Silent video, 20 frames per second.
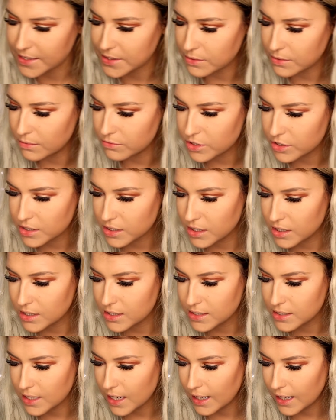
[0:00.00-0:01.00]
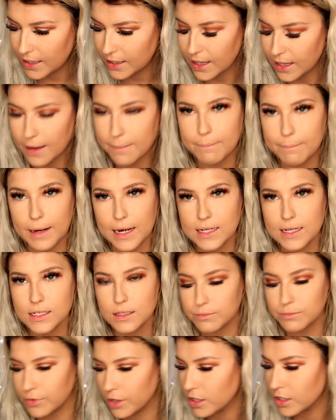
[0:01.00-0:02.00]
so I'm just gonna take a
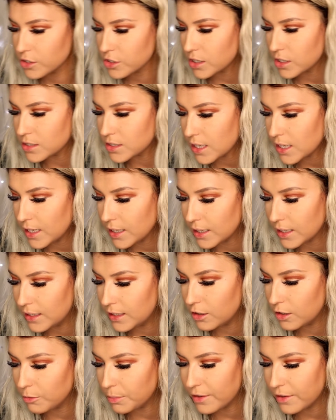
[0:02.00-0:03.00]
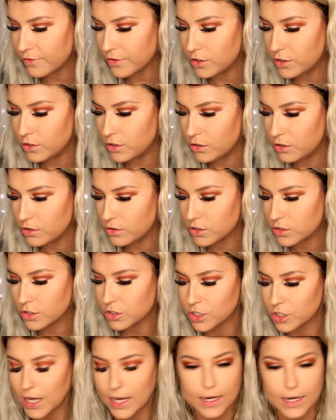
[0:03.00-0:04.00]
blending brush and take a little bit of the nude
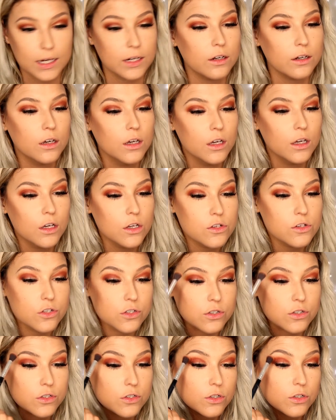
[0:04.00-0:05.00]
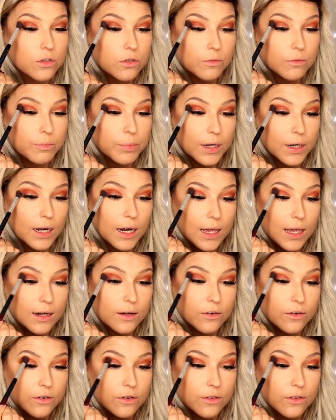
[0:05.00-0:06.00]
shade just to
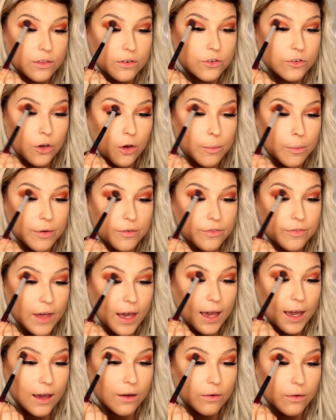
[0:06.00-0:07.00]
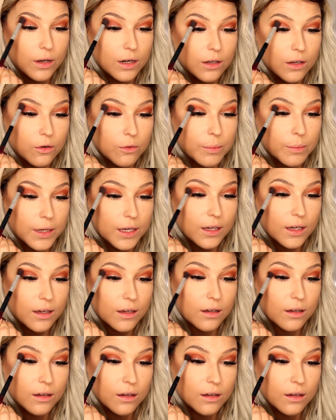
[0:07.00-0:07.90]
blend the top of that out a little bit.